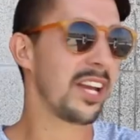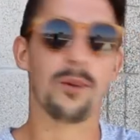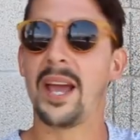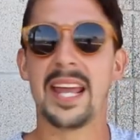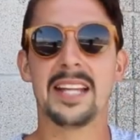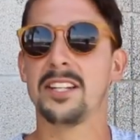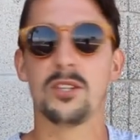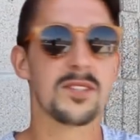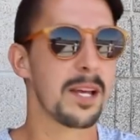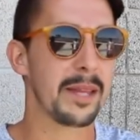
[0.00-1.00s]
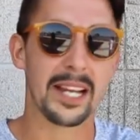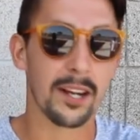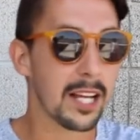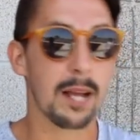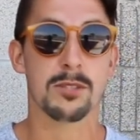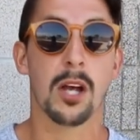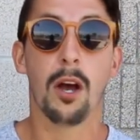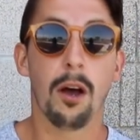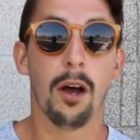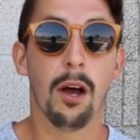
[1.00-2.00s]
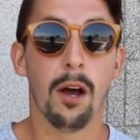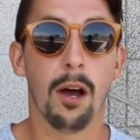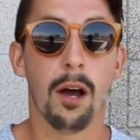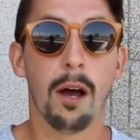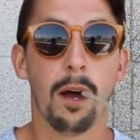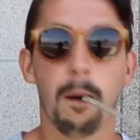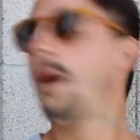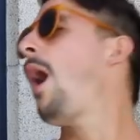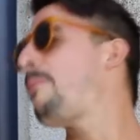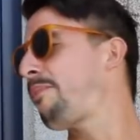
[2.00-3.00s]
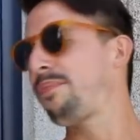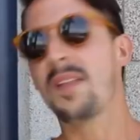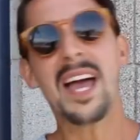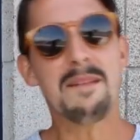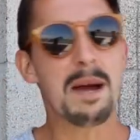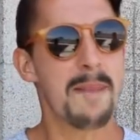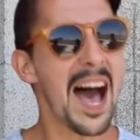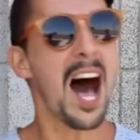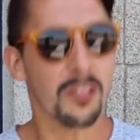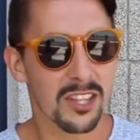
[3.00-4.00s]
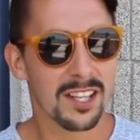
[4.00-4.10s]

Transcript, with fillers: like waiting to do something. Here it comes. Oh, not in my mouth!